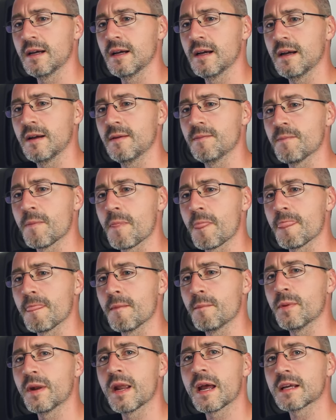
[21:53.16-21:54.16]

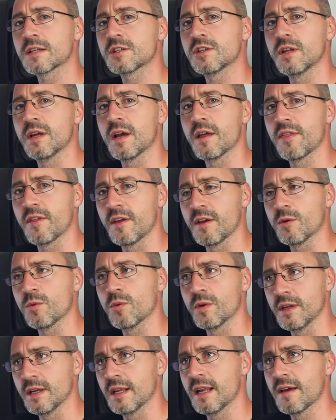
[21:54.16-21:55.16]
But actually, I think
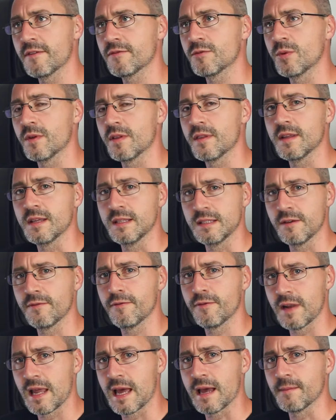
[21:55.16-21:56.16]
what you're left with is a
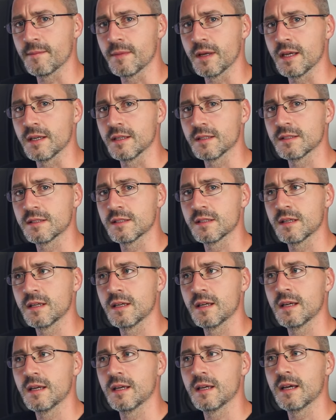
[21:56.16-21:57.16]
flat mix.
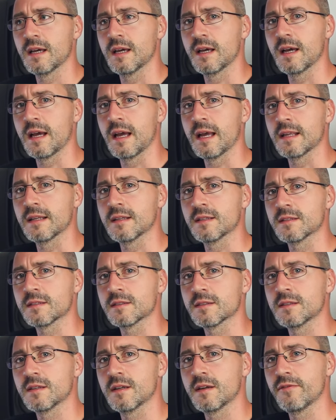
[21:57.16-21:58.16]

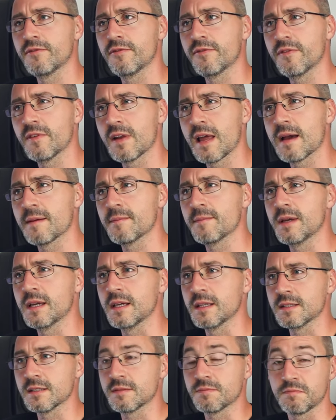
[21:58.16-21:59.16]
And a flat
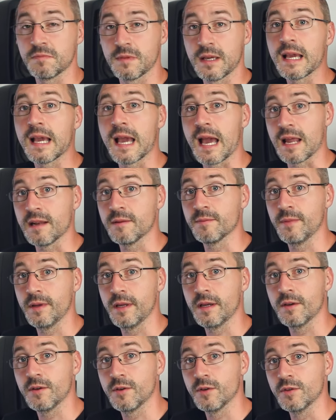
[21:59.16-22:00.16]
mix can
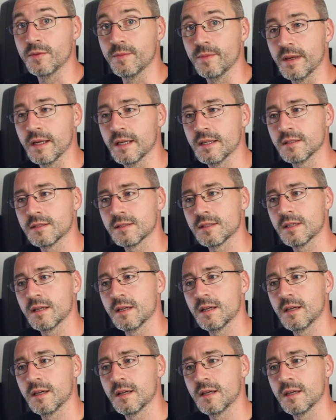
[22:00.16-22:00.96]
be a good mix.